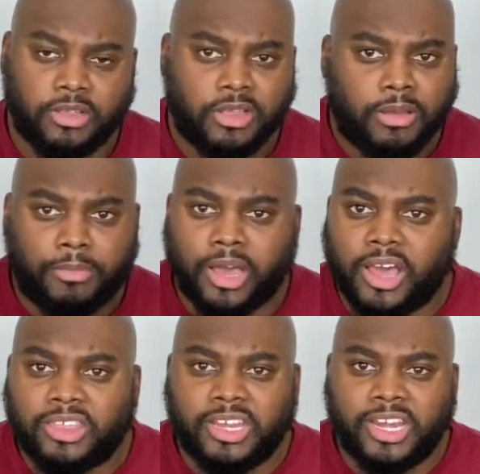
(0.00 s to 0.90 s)
But
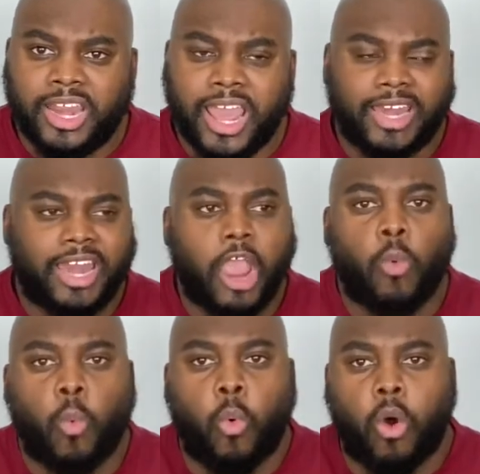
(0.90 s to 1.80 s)
other than that, they
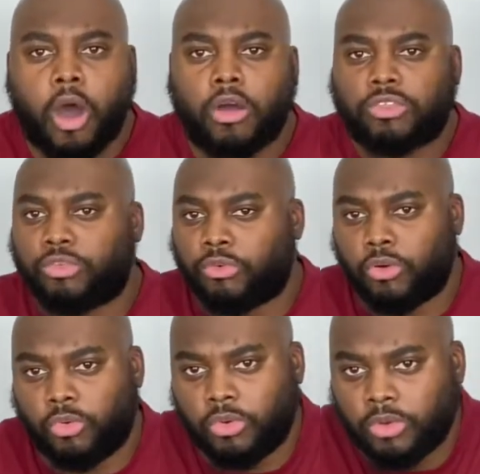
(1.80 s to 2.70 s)
walked through